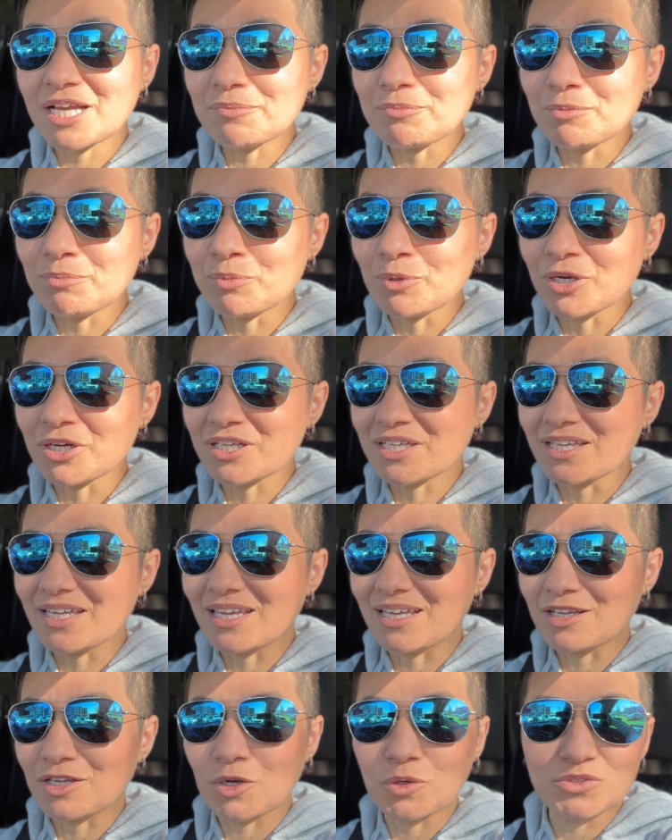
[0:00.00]
up a book,
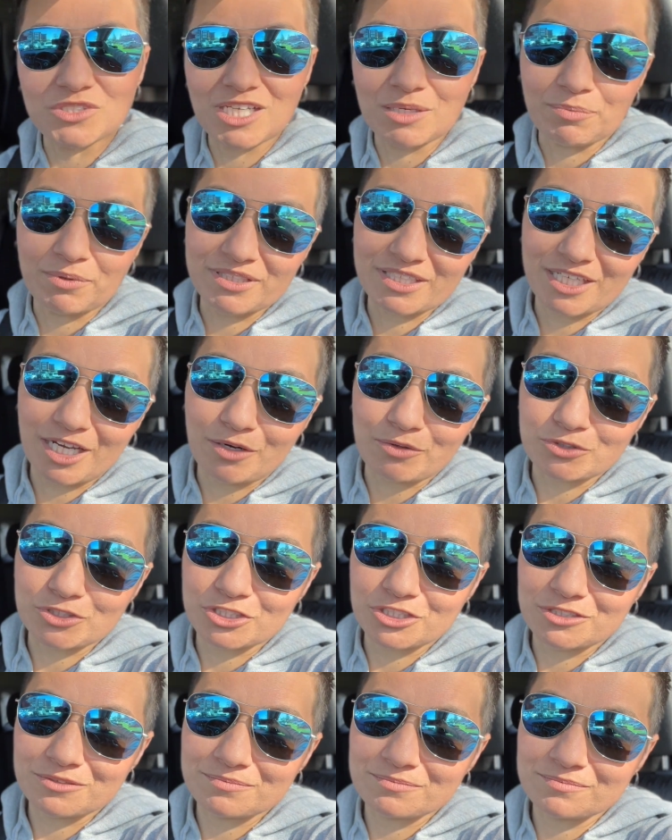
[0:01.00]
and cozy up on the couch.